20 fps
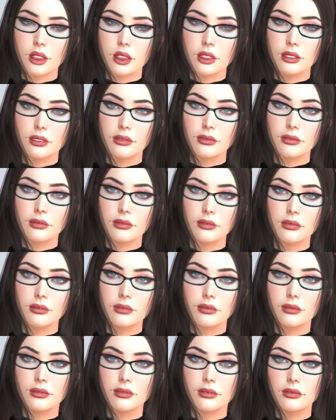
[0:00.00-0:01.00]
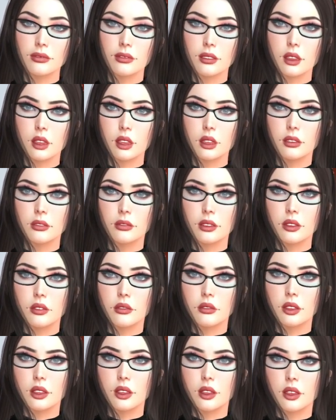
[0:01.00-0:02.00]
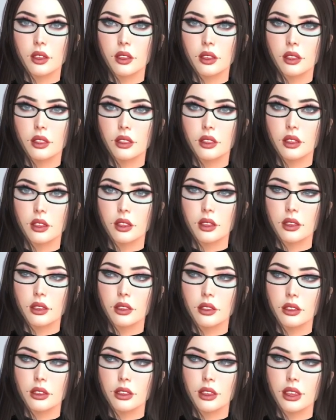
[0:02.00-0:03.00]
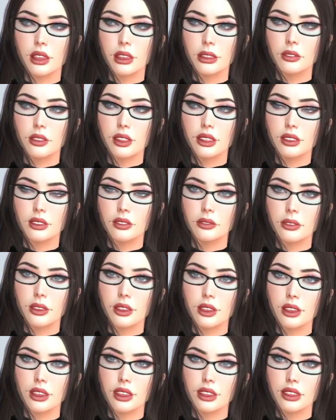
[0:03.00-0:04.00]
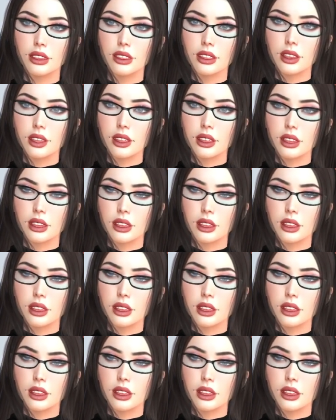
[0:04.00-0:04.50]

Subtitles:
especially not using any punctuation.